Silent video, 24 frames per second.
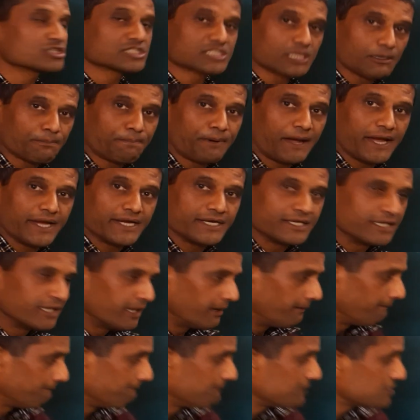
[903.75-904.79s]
sulfide
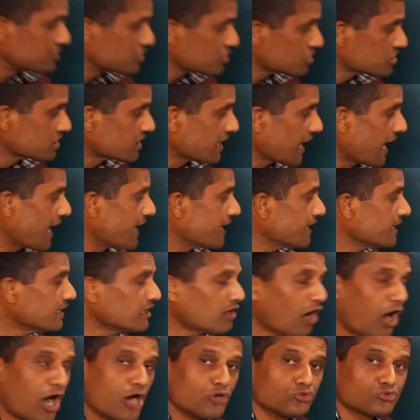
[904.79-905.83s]
which is carrying
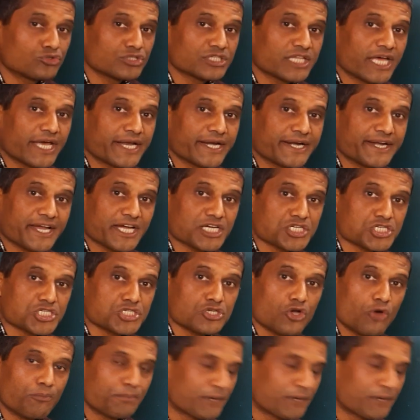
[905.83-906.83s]
out the reduction of